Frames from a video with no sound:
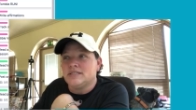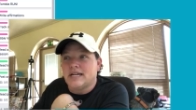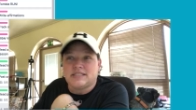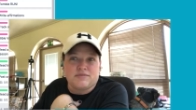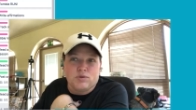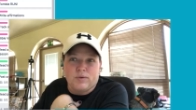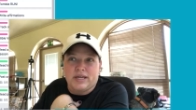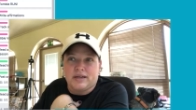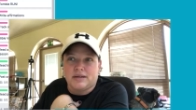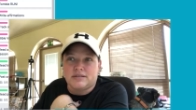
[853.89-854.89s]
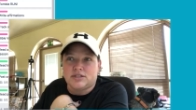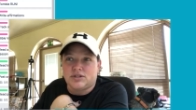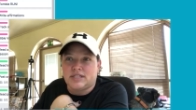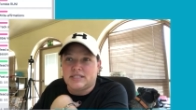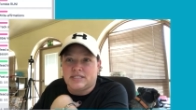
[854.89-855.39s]
days of the week. So
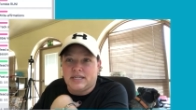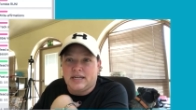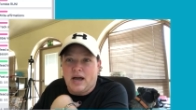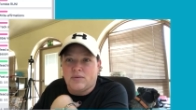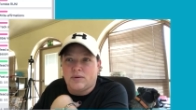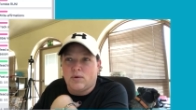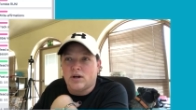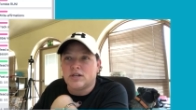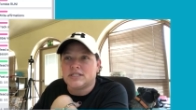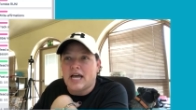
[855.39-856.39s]
you can see how it works.